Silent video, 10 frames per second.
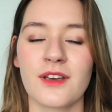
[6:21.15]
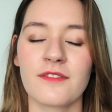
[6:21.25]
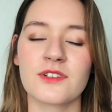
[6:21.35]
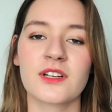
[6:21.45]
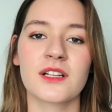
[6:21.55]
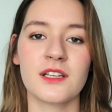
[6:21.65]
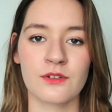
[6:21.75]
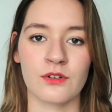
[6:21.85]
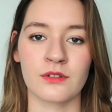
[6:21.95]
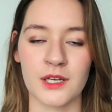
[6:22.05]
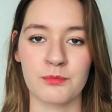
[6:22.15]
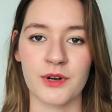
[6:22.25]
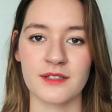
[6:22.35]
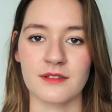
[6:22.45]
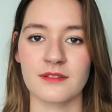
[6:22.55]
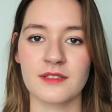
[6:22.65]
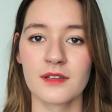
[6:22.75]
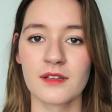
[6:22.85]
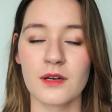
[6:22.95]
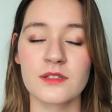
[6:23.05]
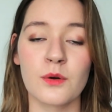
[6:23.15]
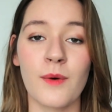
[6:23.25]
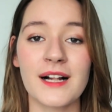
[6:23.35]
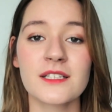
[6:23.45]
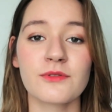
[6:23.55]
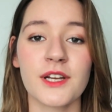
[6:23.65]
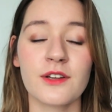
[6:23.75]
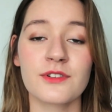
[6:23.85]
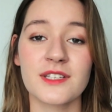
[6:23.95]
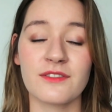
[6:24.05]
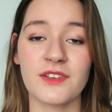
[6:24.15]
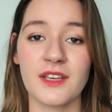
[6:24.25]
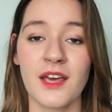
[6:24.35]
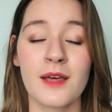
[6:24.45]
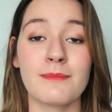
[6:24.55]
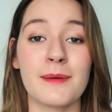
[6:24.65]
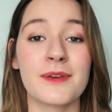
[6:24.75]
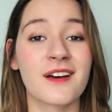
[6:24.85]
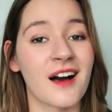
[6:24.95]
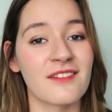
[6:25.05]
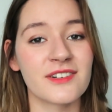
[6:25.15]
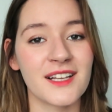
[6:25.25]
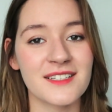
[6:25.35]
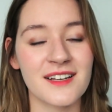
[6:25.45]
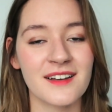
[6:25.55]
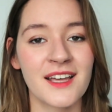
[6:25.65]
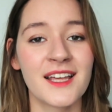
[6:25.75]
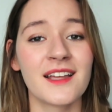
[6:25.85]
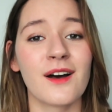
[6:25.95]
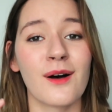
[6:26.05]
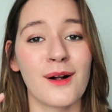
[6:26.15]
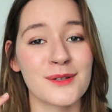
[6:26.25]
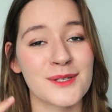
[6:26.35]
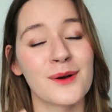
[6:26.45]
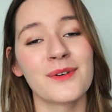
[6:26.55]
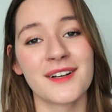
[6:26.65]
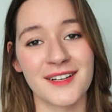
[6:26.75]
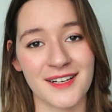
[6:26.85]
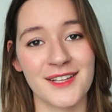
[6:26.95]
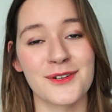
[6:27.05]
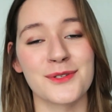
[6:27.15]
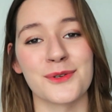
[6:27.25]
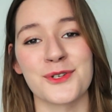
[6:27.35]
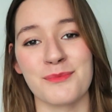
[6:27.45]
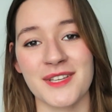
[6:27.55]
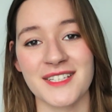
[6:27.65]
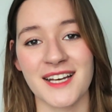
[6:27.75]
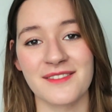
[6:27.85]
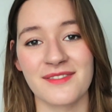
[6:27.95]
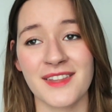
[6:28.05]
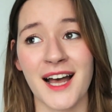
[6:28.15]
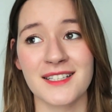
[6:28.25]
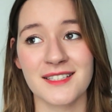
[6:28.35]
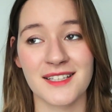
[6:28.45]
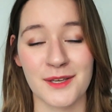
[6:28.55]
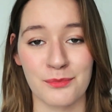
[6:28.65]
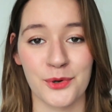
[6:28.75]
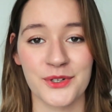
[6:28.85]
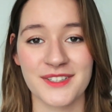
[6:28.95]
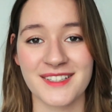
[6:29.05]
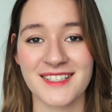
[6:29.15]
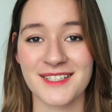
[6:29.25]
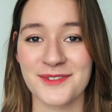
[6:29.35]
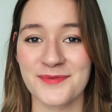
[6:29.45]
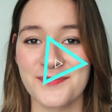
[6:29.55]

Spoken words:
You have to clean your online presence. So whilst creating your CV, maybe cover letter, also clean your social media. That's important.